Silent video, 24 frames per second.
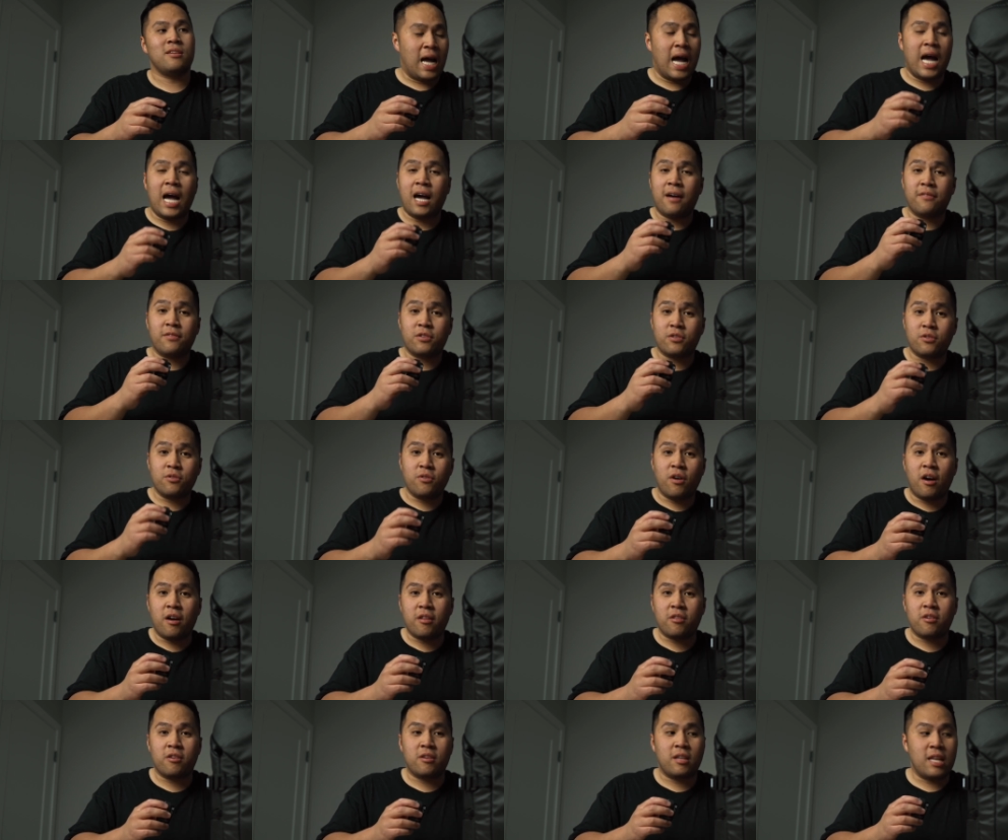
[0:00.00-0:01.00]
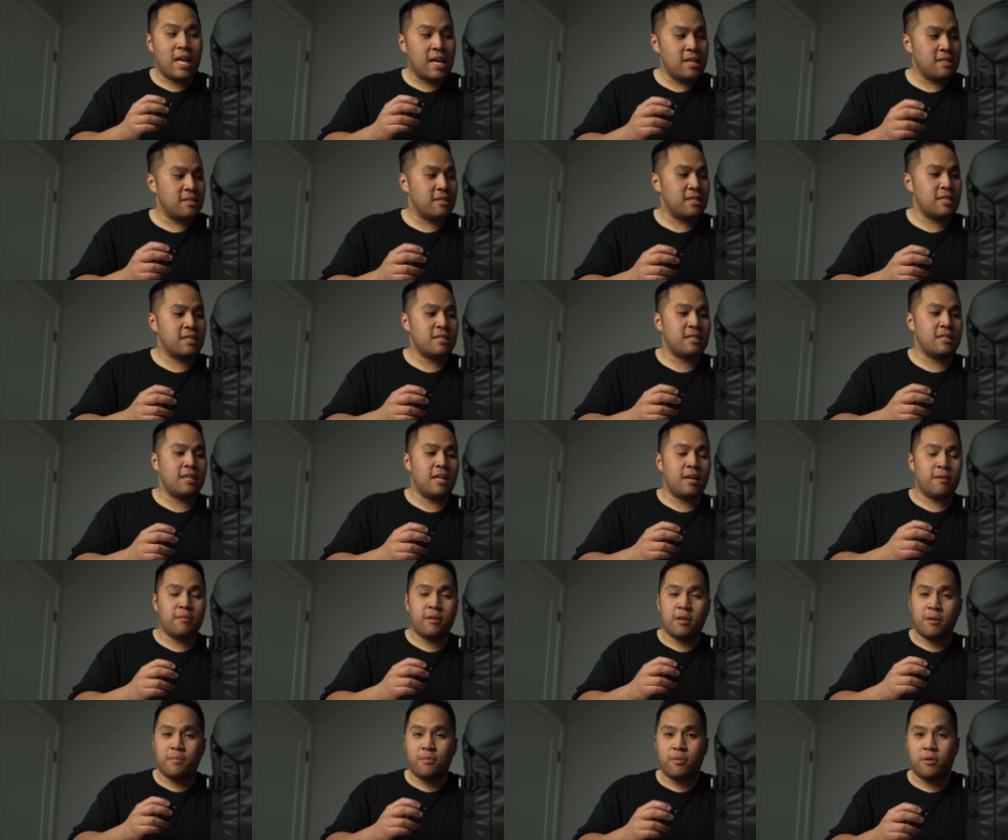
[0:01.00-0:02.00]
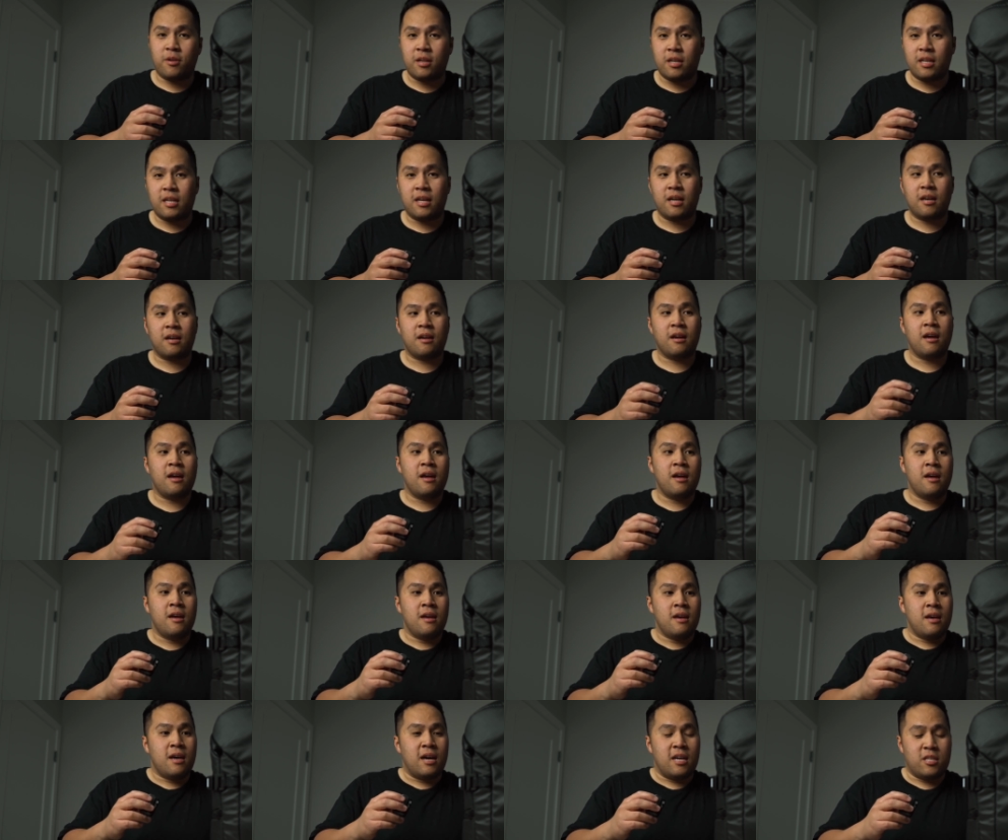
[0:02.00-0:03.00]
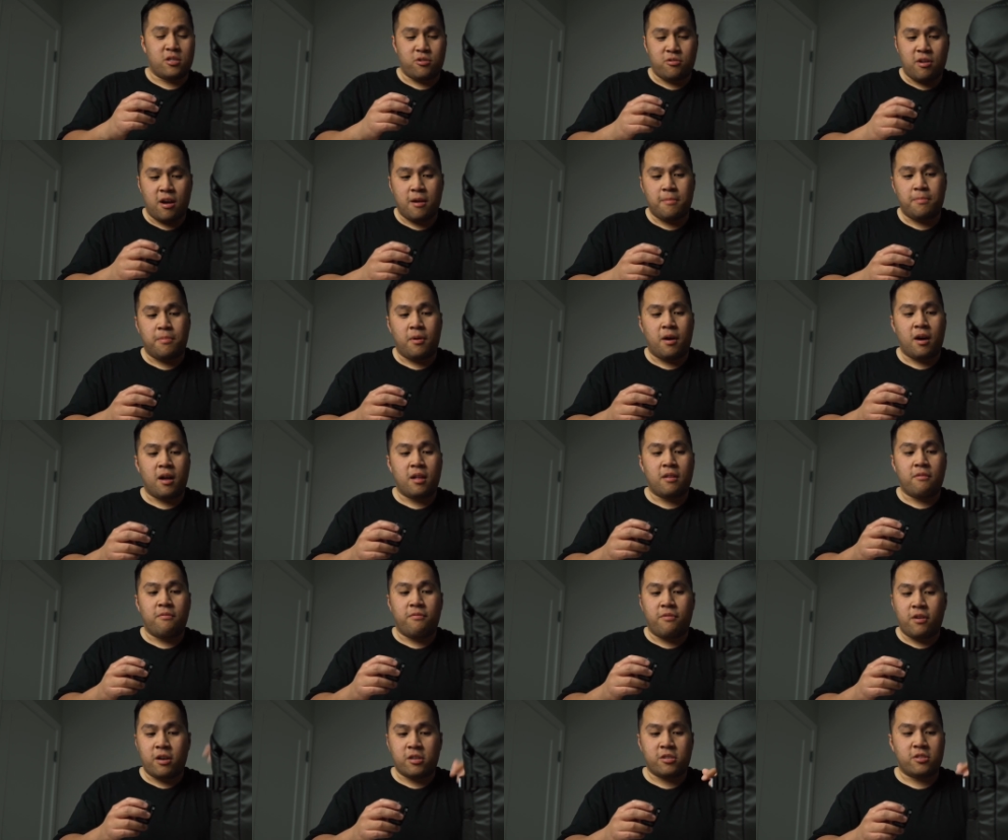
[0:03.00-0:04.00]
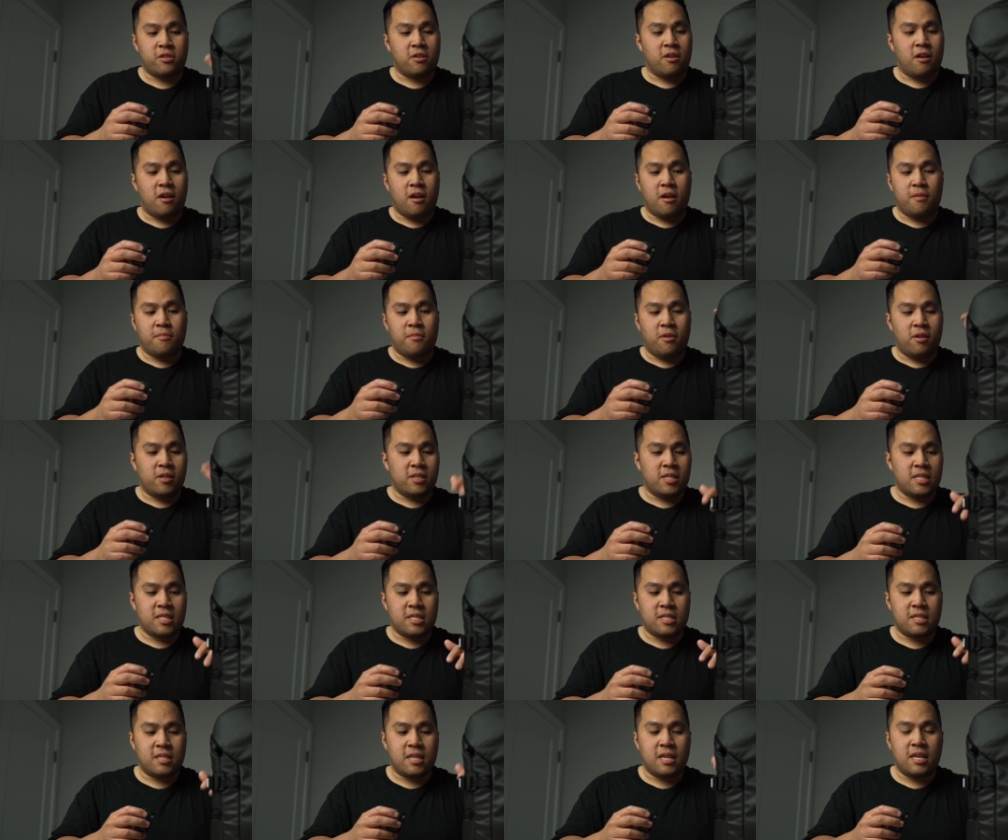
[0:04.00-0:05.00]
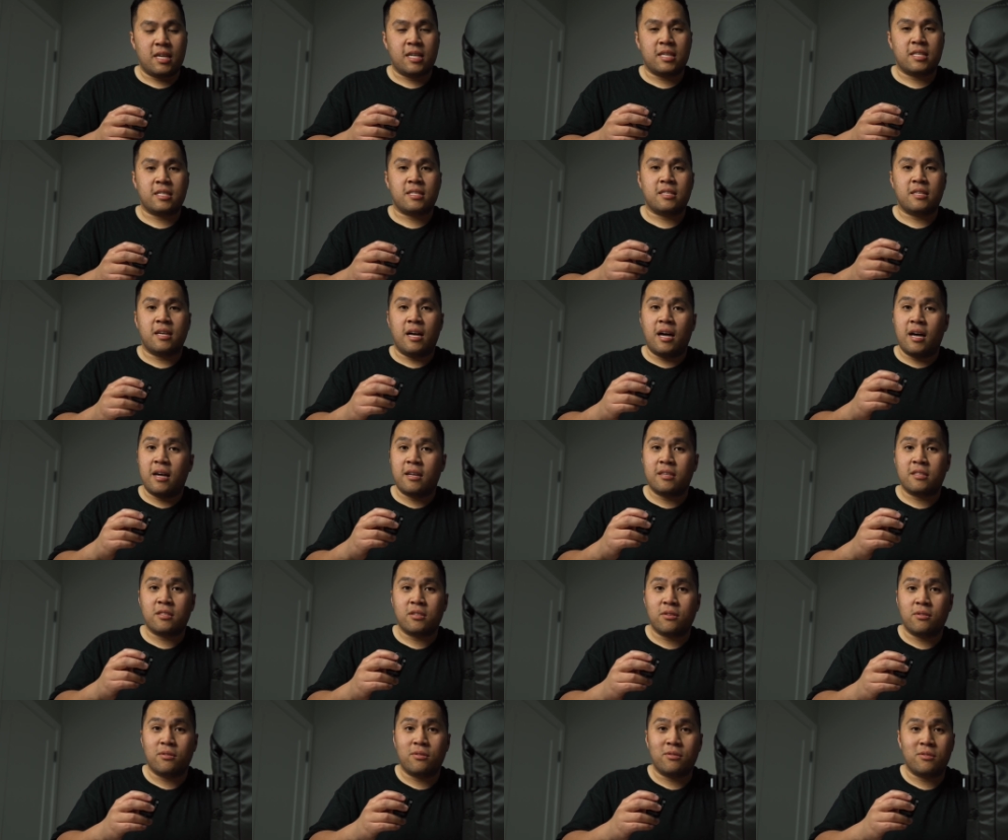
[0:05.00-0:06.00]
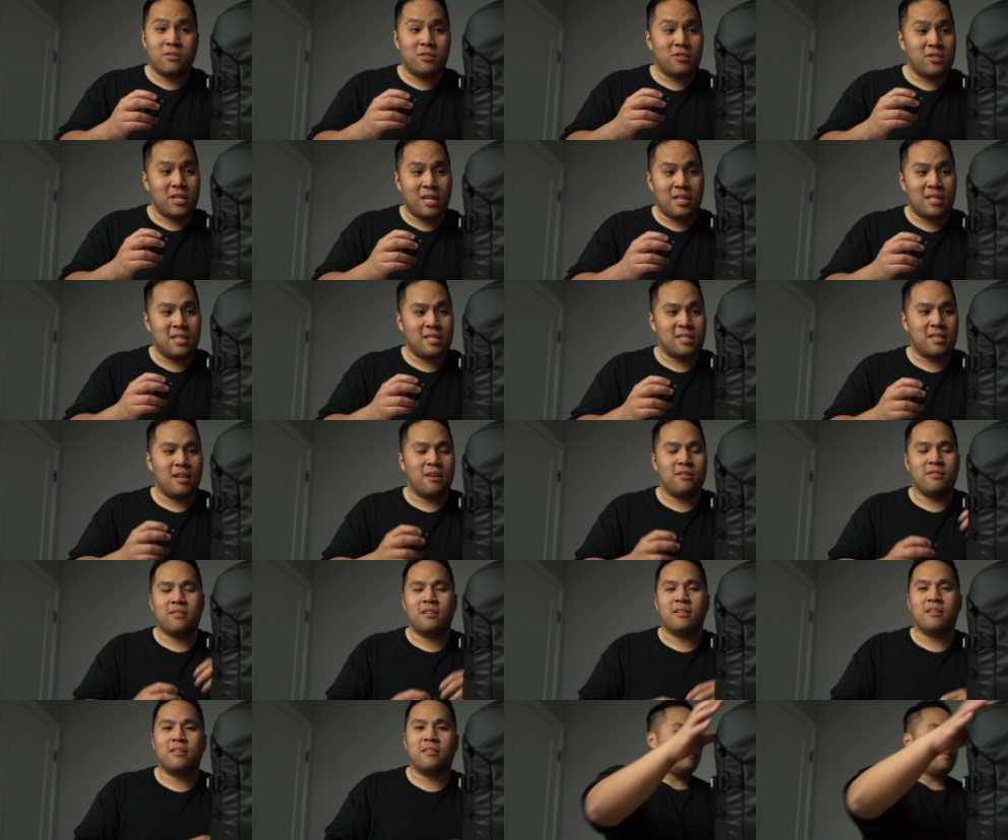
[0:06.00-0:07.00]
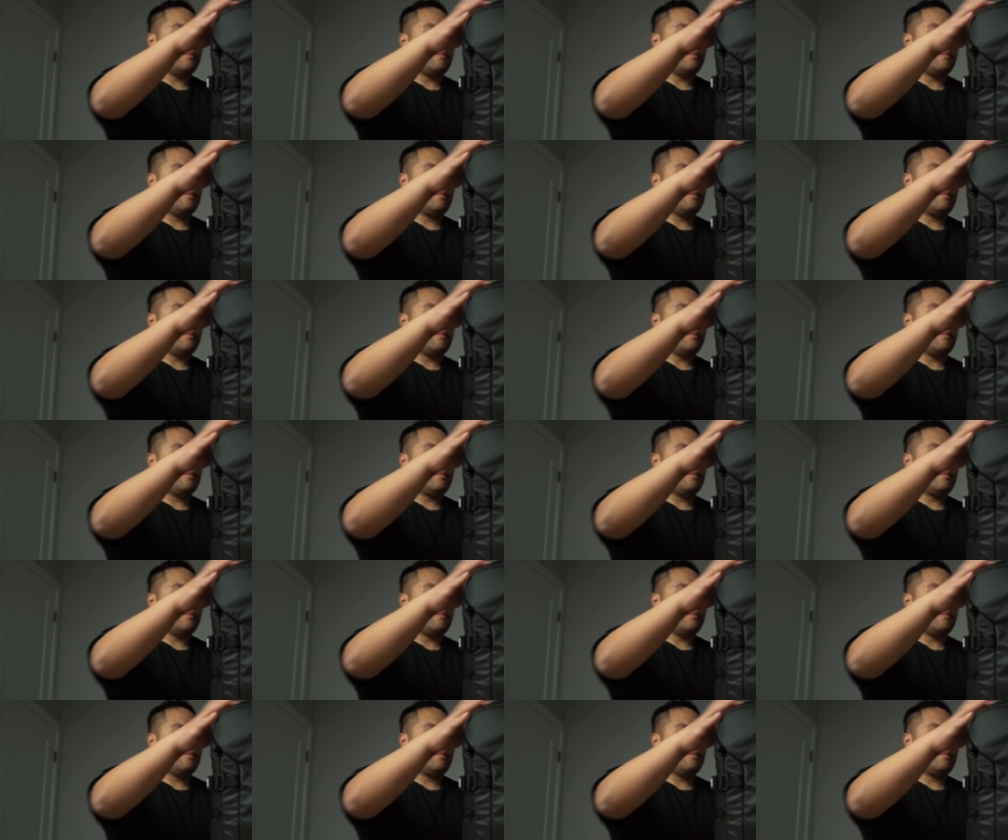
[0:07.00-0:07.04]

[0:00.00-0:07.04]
I have two other lenses that I'm gonna put in here, a tripod, friction arm, all these things. So check this out.